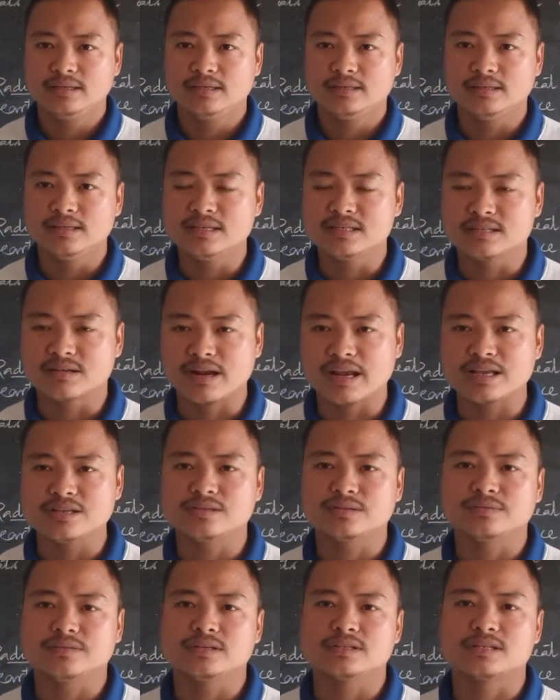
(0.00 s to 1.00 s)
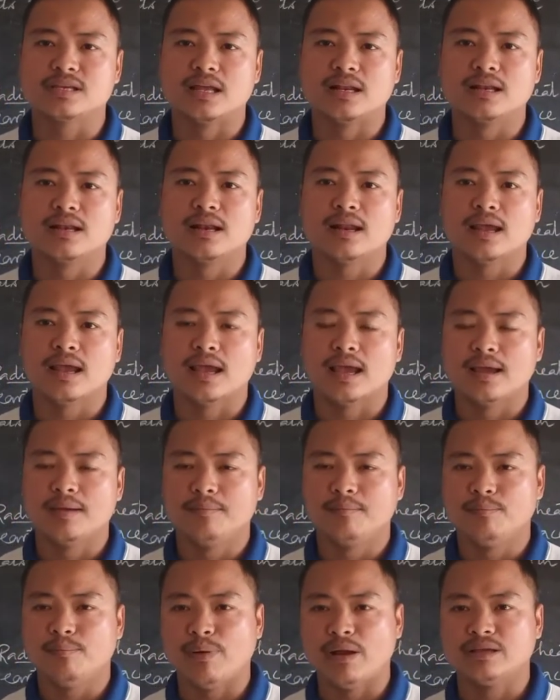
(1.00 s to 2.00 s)
these rays of the sun
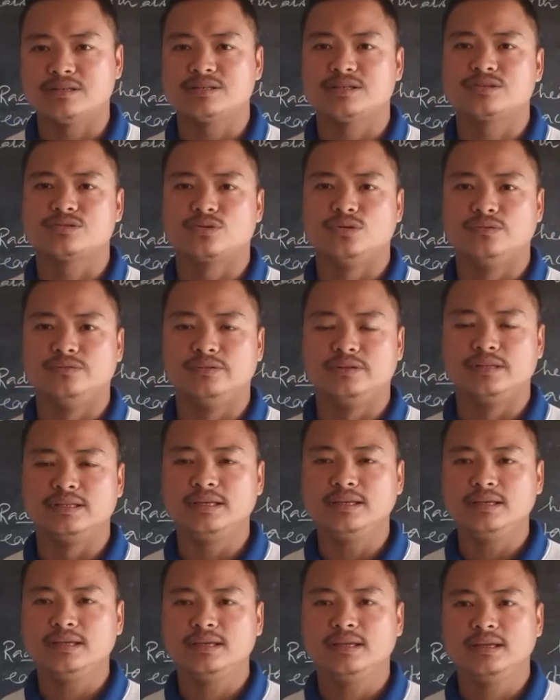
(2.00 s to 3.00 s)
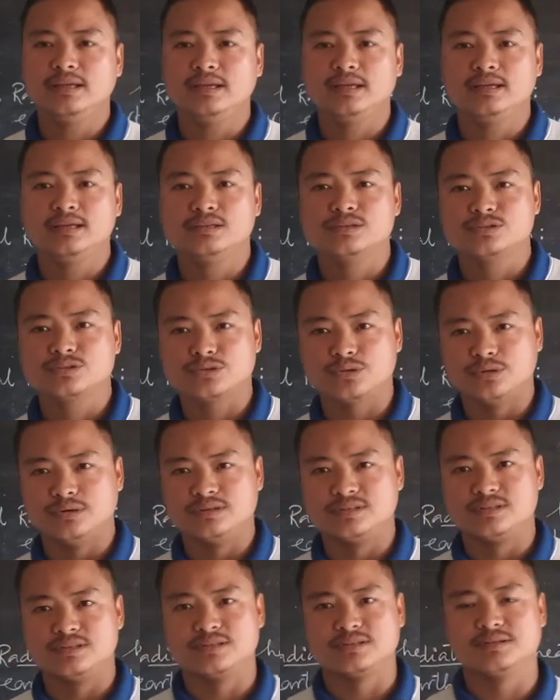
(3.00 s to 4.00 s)
passes over the
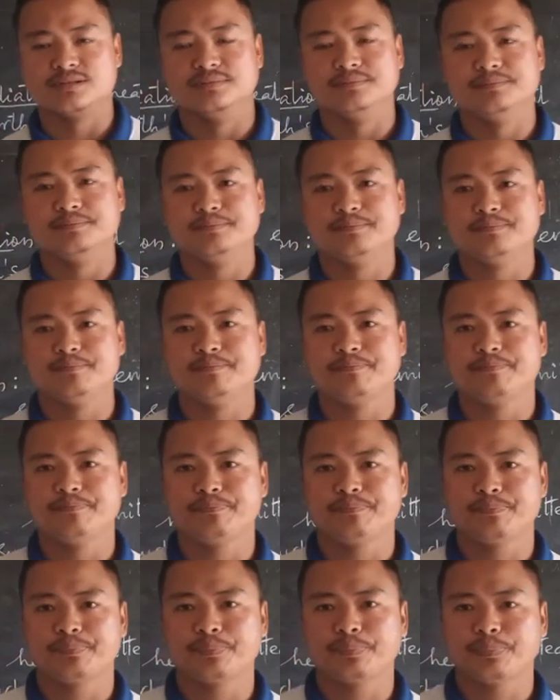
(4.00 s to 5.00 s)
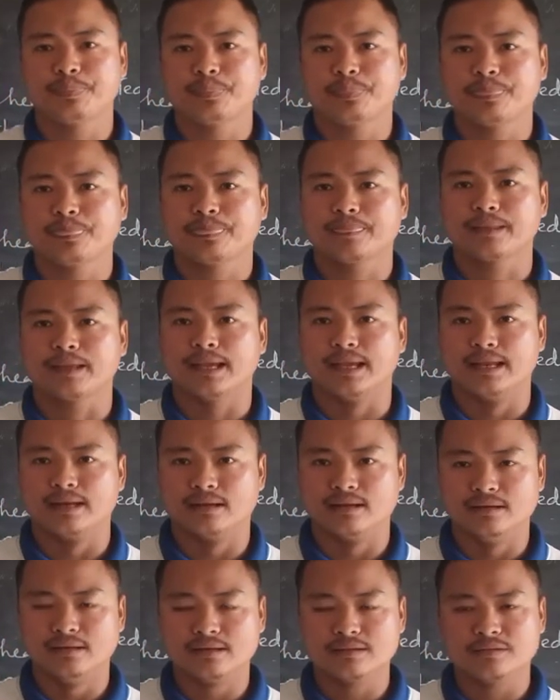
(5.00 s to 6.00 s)
solar system,
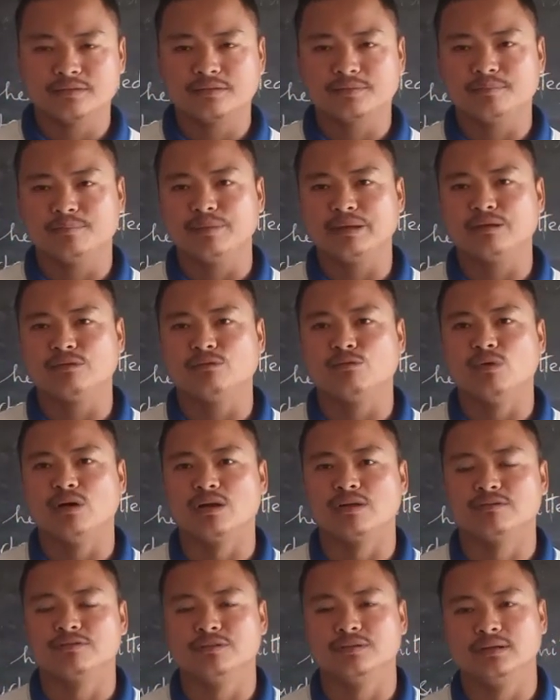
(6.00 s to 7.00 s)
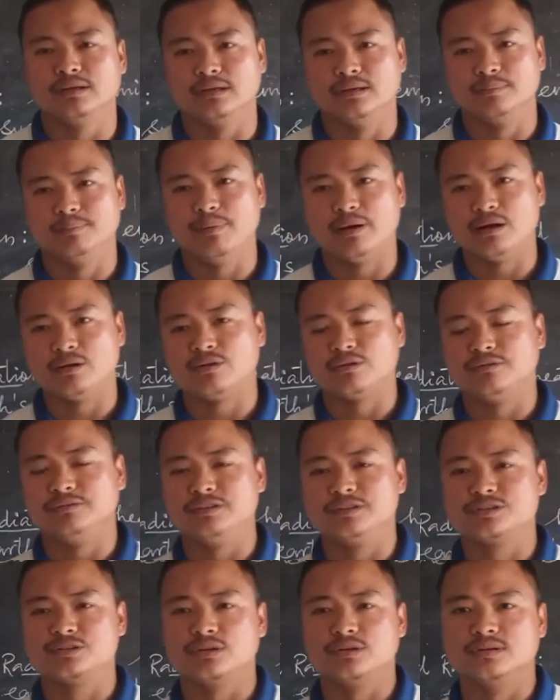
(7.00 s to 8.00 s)
and earth, being a part
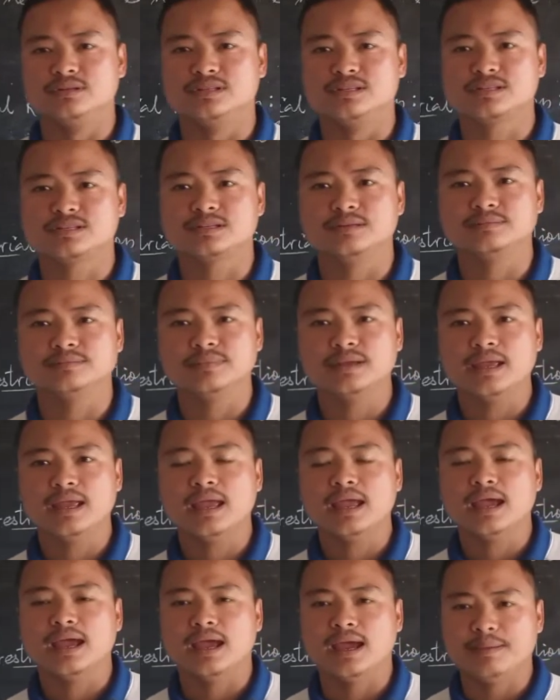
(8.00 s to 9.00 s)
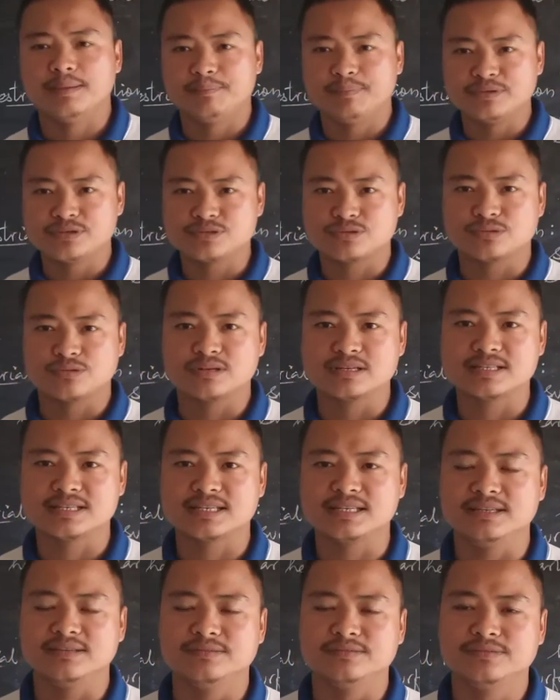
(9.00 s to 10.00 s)
of the solar system, happens to
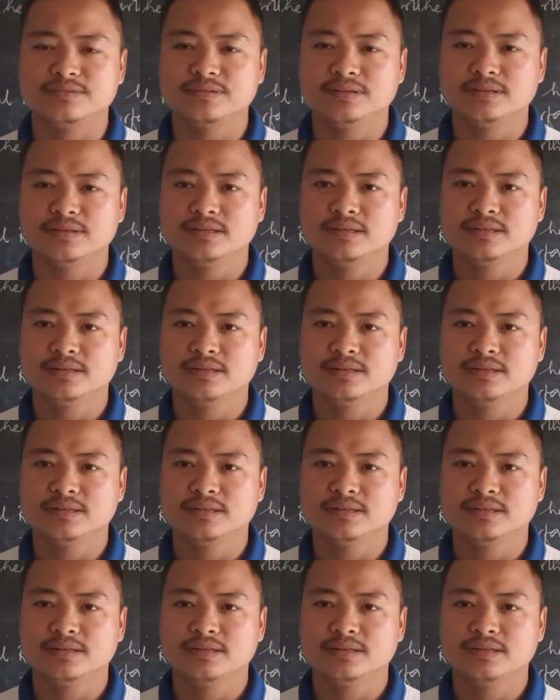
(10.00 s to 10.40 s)
receive